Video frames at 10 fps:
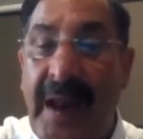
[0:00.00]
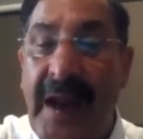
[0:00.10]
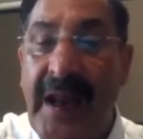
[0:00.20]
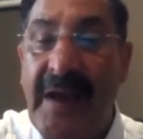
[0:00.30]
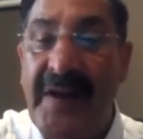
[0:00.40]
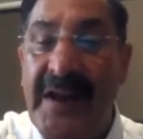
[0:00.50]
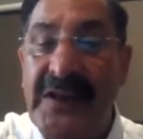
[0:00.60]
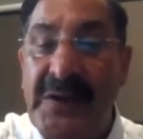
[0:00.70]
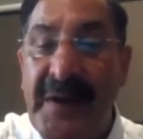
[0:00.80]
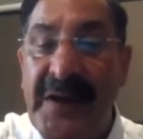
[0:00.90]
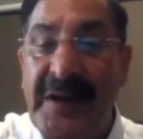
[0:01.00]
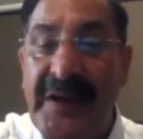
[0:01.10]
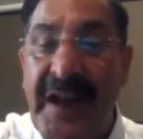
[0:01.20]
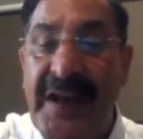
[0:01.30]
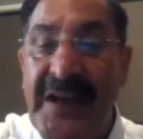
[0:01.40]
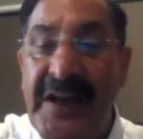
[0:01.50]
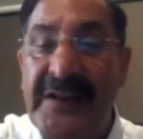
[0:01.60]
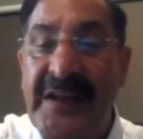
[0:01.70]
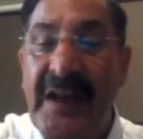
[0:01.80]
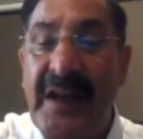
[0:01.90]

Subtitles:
and have an estimated 10 years